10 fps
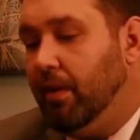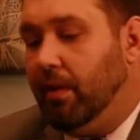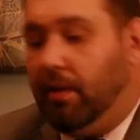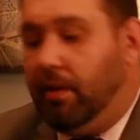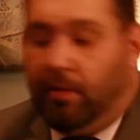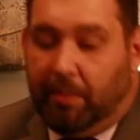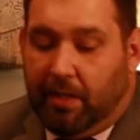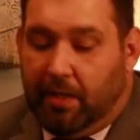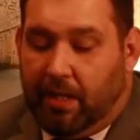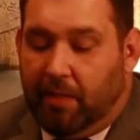you know, but
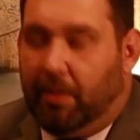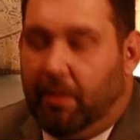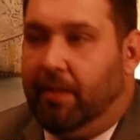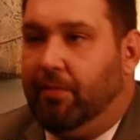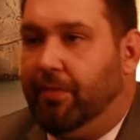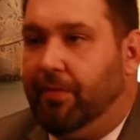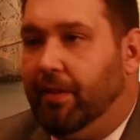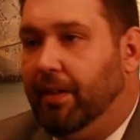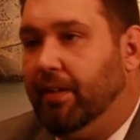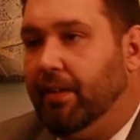actually anybody can fill
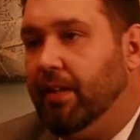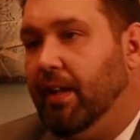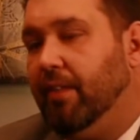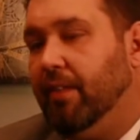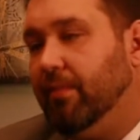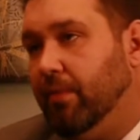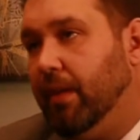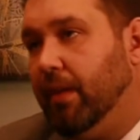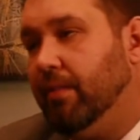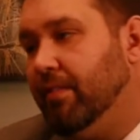in. Yeah, fill
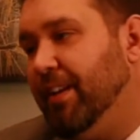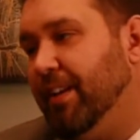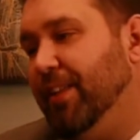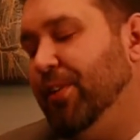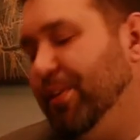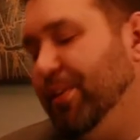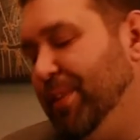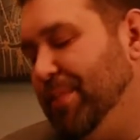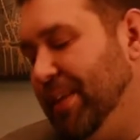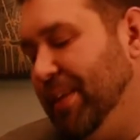right. It's kind of the argument
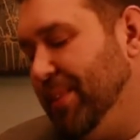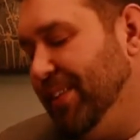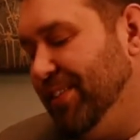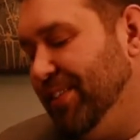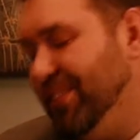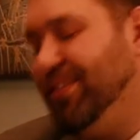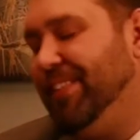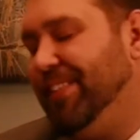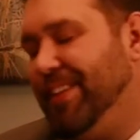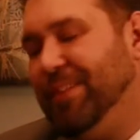I make about attorneys all
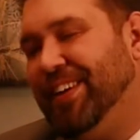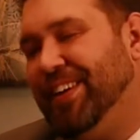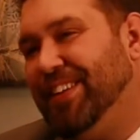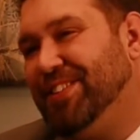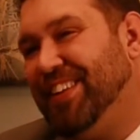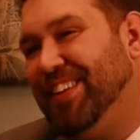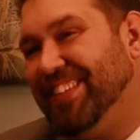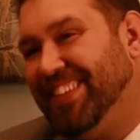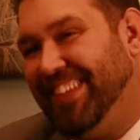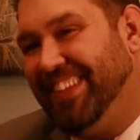the time in
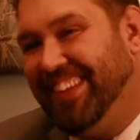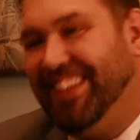contracts. like,